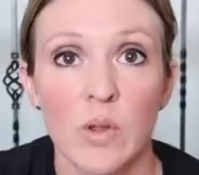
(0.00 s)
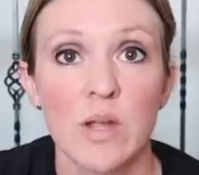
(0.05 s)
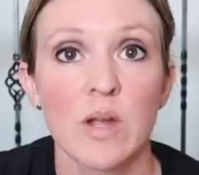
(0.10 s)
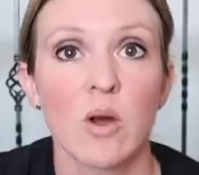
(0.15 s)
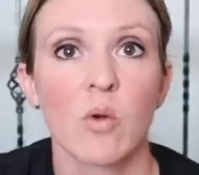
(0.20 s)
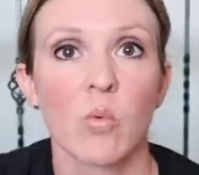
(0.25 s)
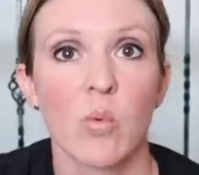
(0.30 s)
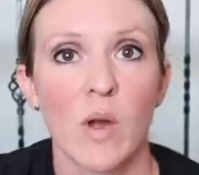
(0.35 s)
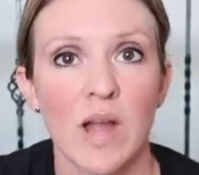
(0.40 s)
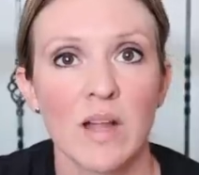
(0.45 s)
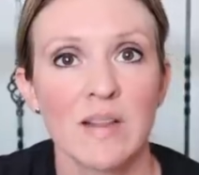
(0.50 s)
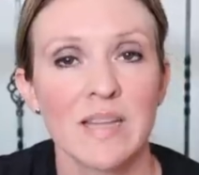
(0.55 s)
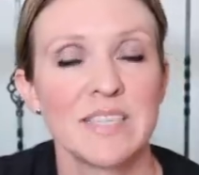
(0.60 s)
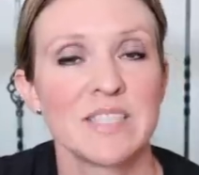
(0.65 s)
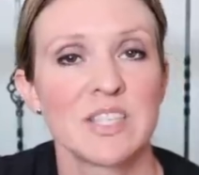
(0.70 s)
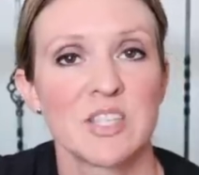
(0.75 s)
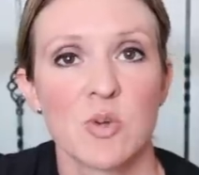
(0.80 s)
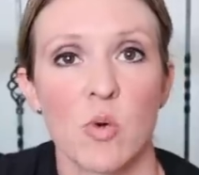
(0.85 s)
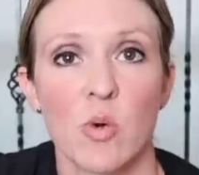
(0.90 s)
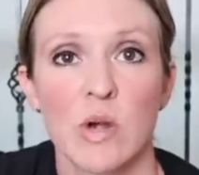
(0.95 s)
We are well
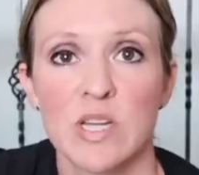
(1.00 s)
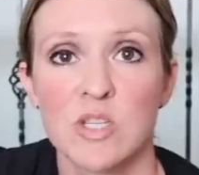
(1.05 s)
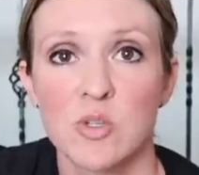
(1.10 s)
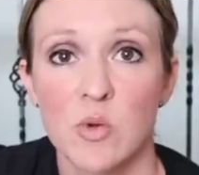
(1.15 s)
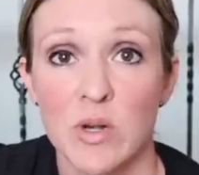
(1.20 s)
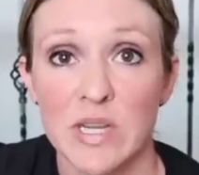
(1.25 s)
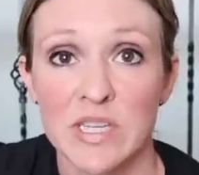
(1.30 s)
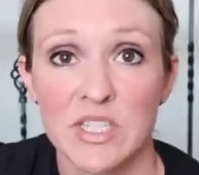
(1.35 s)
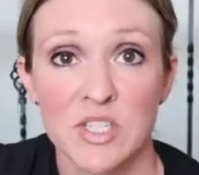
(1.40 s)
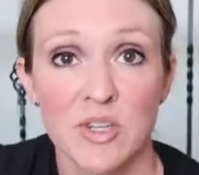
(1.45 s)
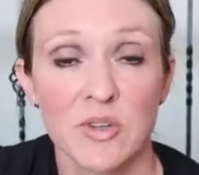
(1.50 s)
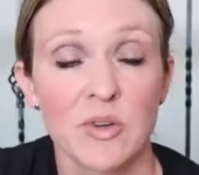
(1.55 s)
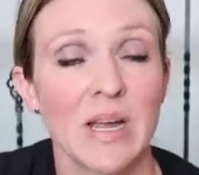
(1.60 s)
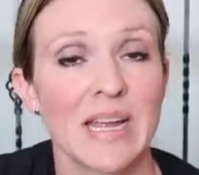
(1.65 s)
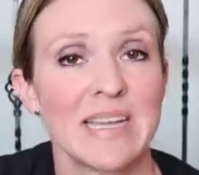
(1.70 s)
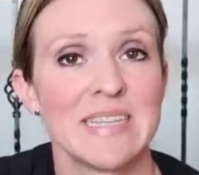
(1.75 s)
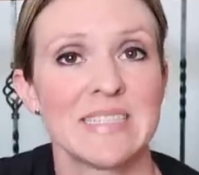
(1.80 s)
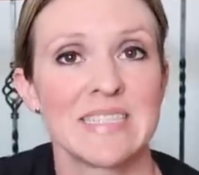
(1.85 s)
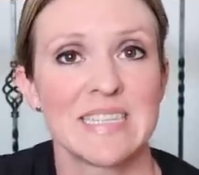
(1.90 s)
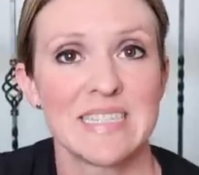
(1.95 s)
into 2022,
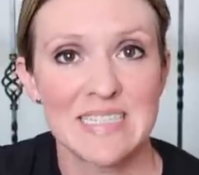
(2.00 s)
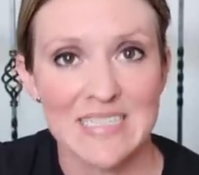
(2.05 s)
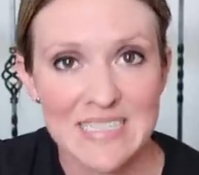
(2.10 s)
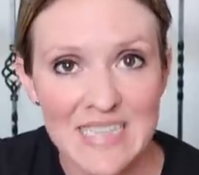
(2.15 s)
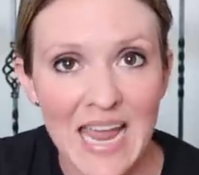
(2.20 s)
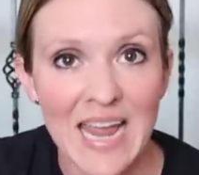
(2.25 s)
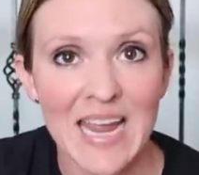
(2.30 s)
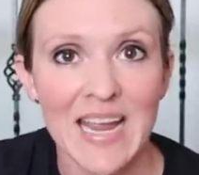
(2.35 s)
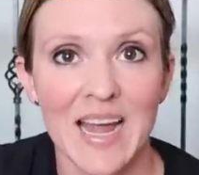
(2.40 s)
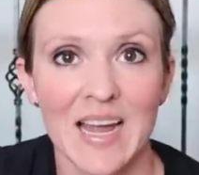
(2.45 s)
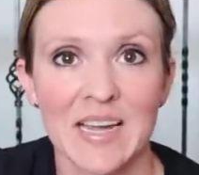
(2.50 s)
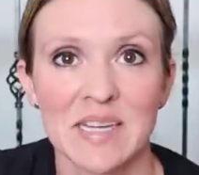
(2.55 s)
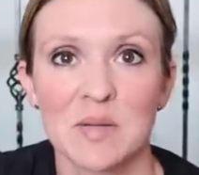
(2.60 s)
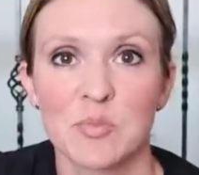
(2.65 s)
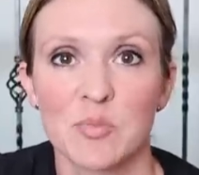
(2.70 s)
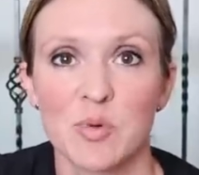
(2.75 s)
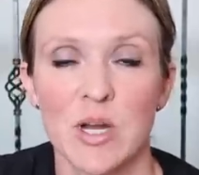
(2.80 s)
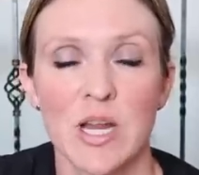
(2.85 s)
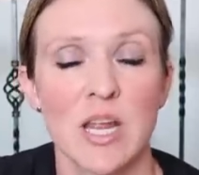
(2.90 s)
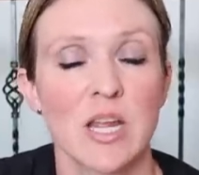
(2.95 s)
and today I
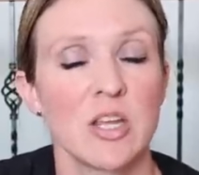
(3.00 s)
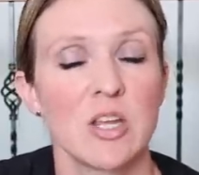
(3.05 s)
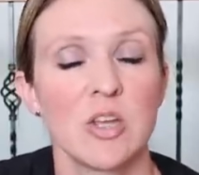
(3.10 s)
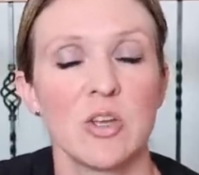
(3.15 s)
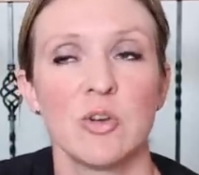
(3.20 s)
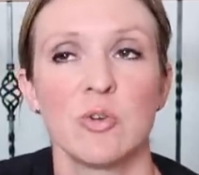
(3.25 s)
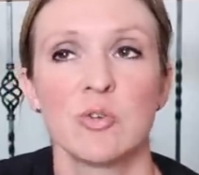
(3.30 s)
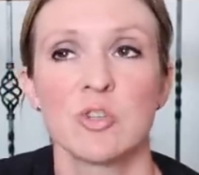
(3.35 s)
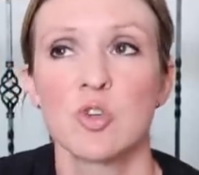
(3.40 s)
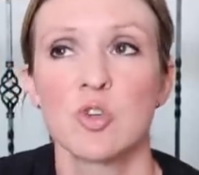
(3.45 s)
am bringing you